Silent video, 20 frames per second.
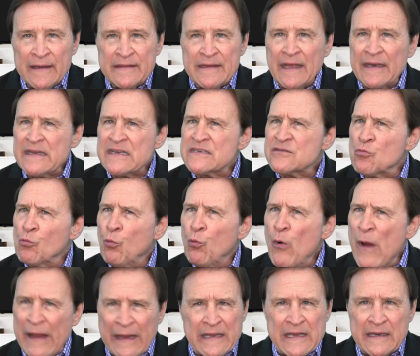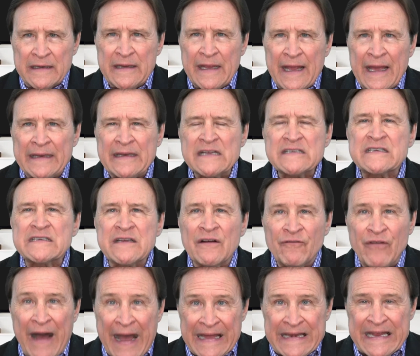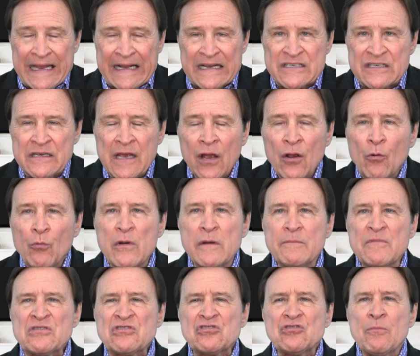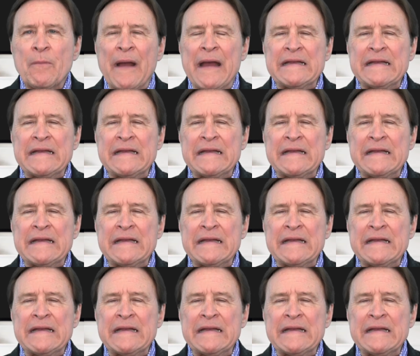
that is wicked and it's dividing us. When Mr.